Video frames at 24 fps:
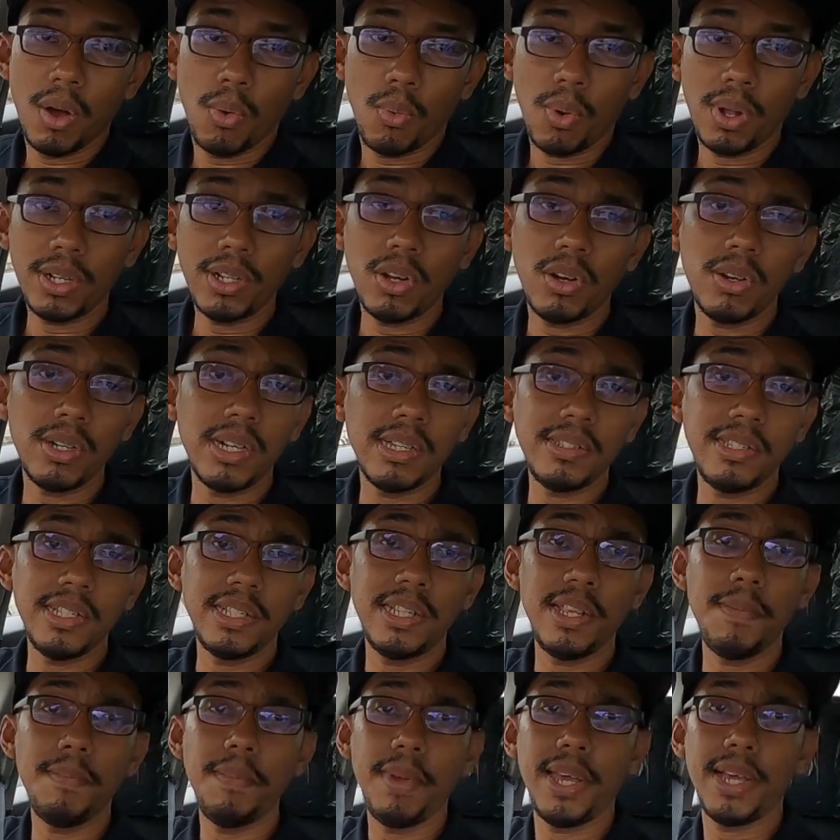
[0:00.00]
while the Honda
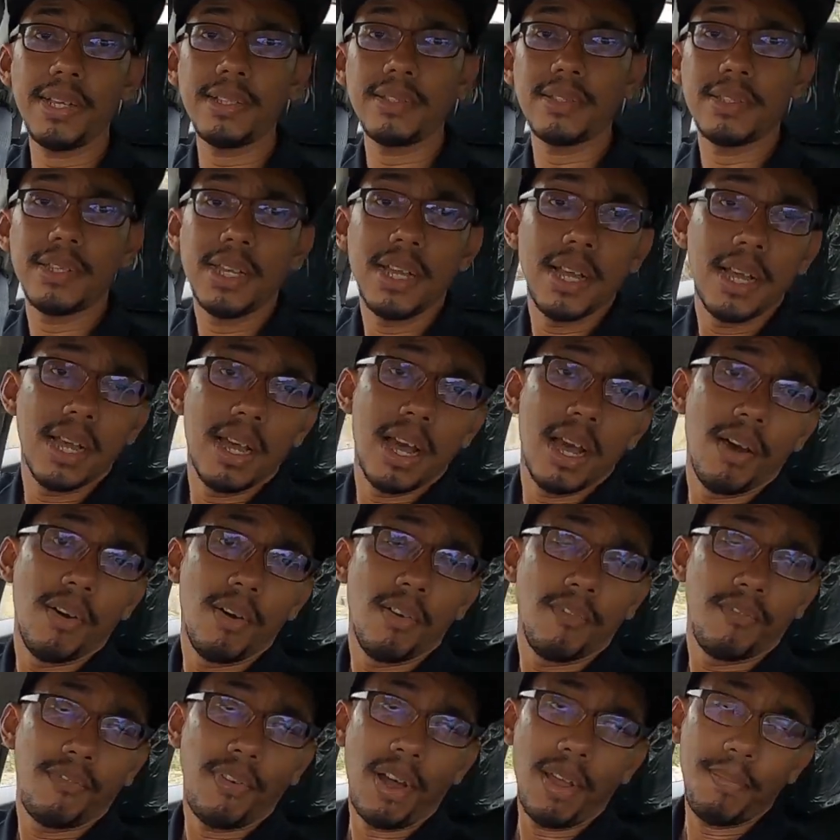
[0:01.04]
City makes
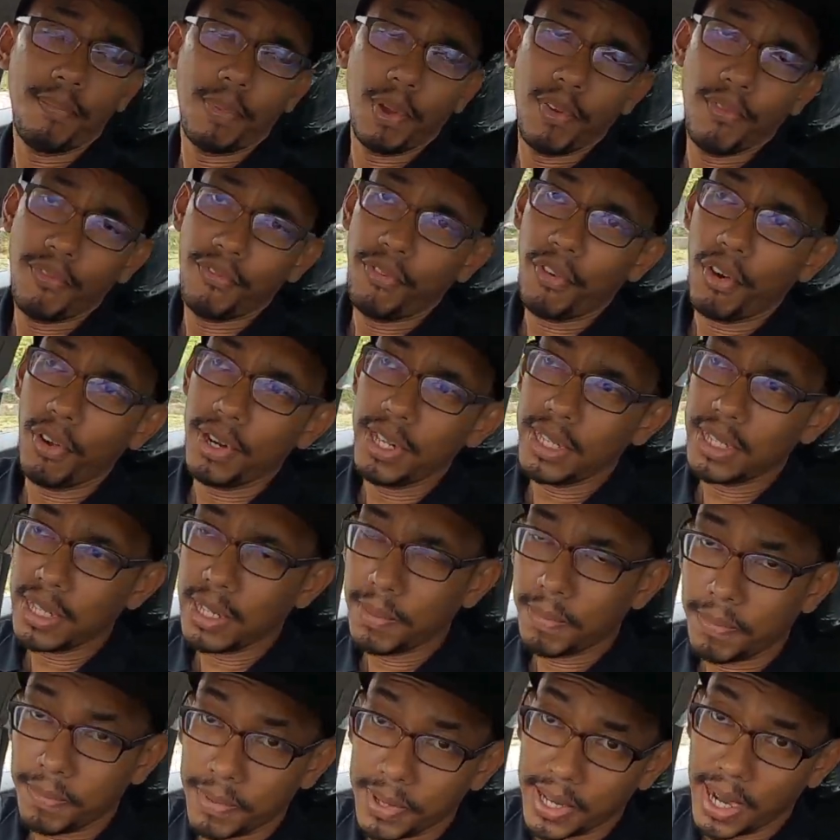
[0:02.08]
5.4
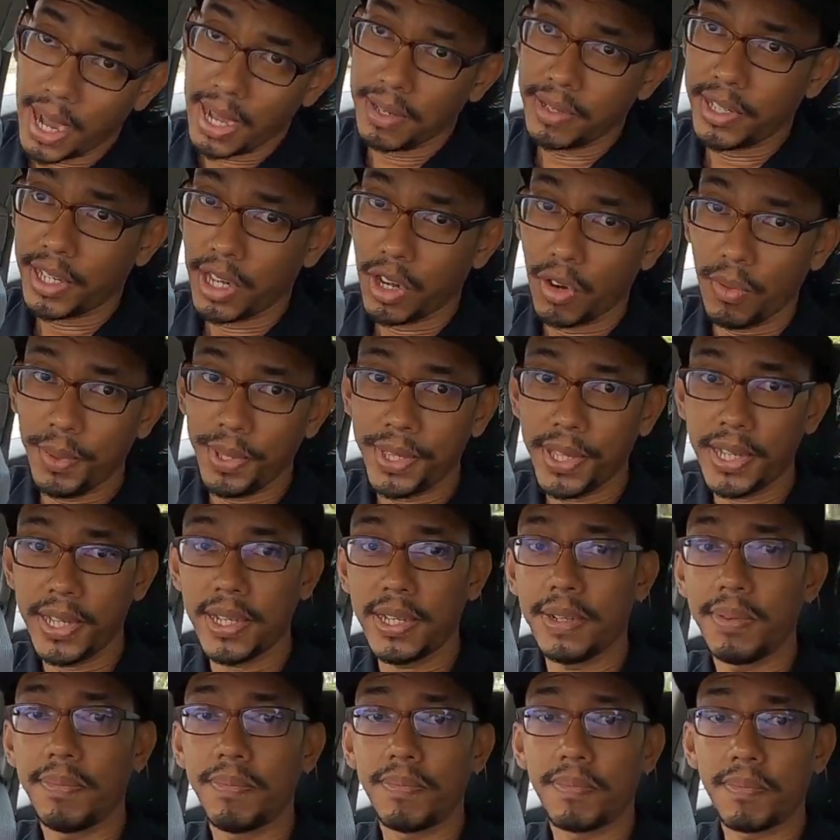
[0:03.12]
litre per 100
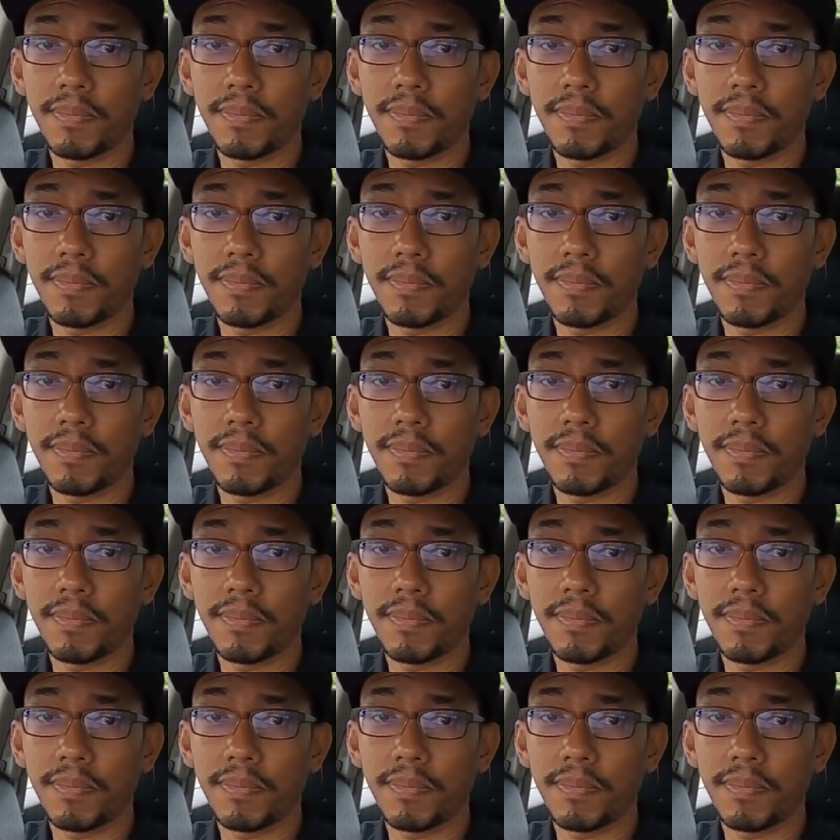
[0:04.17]
km.